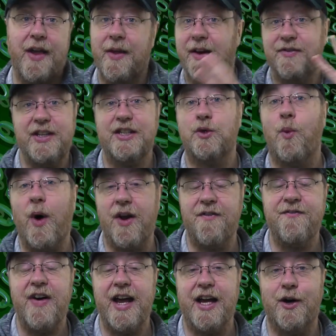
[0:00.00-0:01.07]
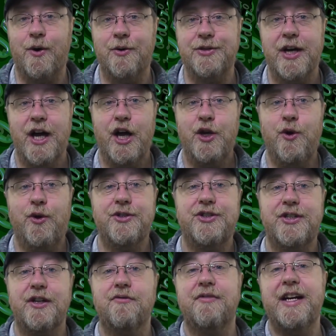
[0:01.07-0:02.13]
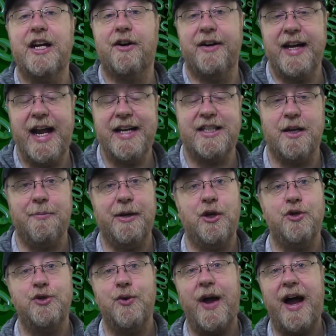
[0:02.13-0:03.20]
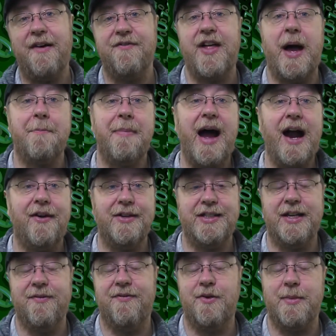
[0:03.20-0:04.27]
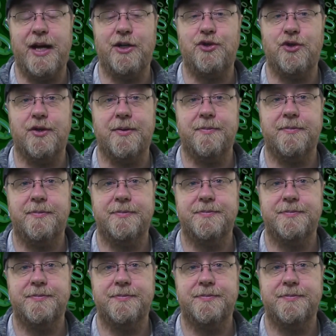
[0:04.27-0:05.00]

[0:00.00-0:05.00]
And then if disk 1 fails, you can still recreate it because you have that parity information.